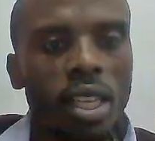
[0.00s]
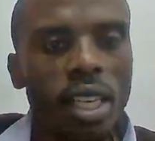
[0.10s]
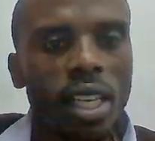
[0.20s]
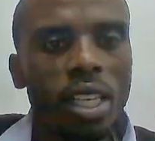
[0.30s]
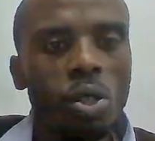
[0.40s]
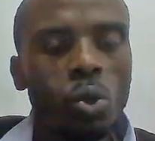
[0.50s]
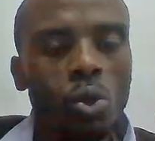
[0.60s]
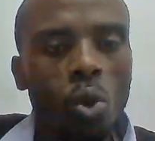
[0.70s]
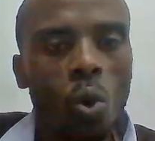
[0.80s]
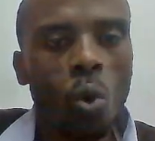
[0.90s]
To know
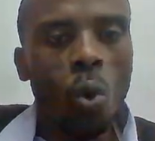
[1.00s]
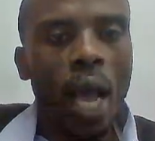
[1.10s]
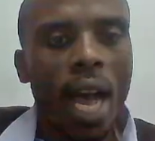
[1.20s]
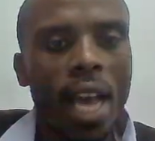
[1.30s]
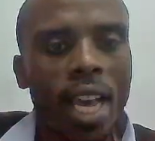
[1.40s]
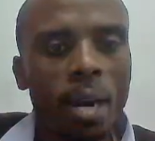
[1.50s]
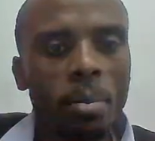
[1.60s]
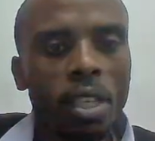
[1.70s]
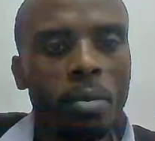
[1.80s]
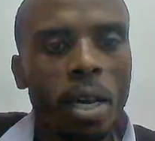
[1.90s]
where I am in
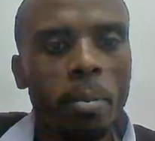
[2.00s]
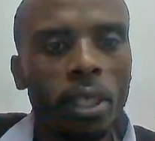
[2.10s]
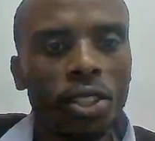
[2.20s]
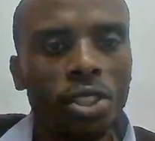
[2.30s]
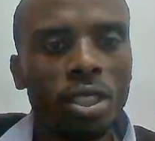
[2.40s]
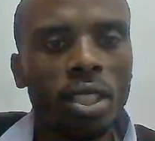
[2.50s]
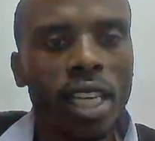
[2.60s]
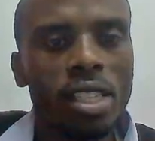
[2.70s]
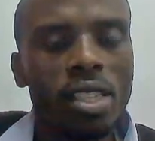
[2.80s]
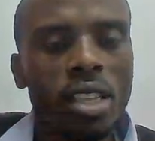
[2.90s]
my machine, that is
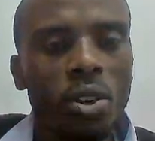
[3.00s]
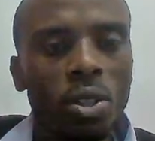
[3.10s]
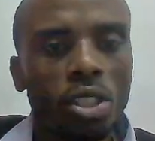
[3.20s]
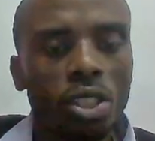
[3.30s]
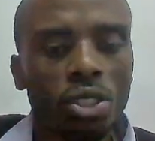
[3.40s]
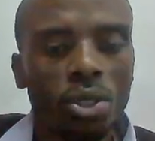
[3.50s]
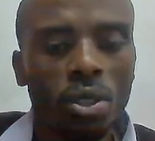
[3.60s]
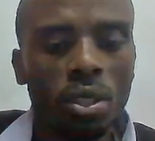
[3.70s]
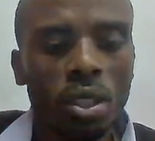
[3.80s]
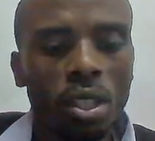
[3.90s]
the location,
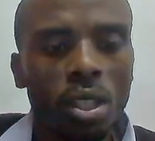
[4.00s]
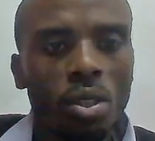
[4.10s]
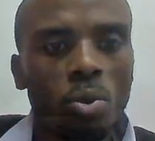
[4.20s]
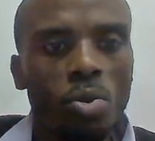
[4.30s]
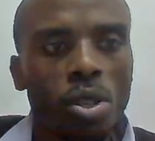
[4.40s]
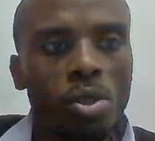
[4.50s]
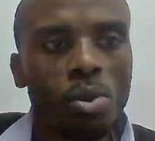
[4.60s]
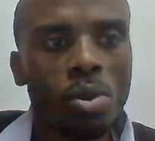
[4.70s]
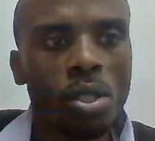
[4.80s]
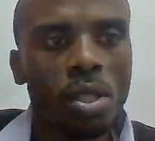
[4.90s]
we use
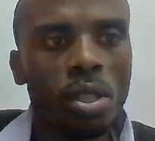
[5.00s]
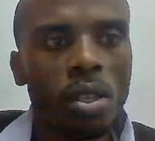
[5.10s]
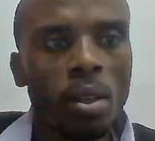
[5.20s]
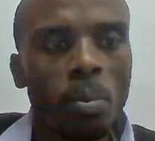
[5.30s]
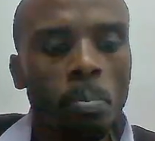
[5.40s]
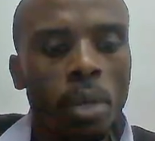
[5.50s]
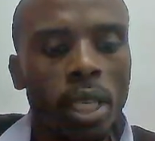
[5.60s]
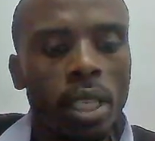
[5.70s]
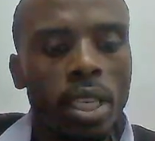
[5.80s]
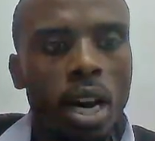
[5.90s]

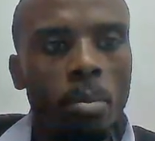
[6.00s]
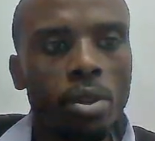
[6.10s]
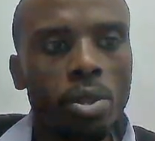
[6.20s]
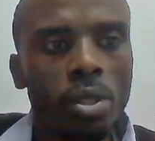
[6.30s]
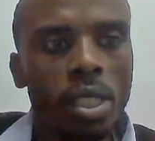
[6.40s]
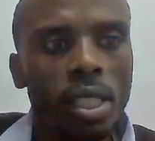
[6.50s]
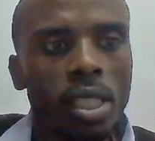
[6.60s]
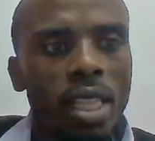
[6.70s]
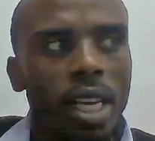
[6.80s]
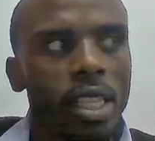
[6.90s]
pwd, that
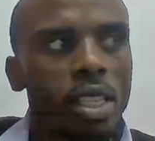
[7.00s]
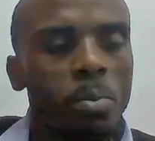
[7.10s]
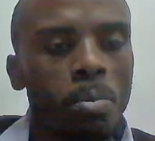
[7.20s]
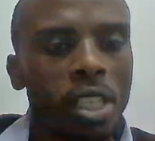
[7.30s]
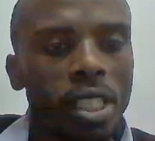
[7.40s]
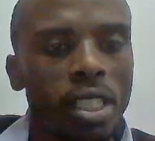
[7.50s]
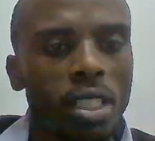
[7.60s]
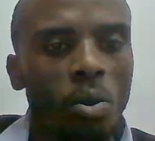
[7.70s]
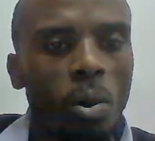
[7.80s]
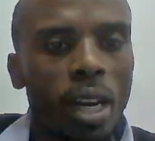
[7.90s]
is print
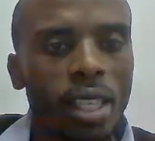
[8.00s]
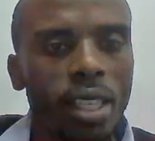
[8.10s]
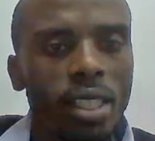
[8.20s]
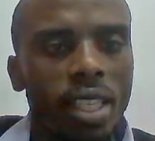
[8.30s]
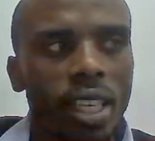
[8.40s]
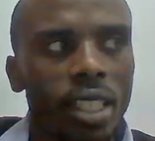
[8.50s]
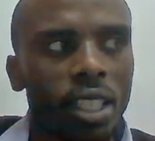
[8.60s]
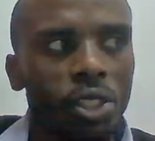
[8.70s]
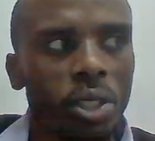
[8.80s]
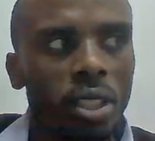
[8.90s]
working directory,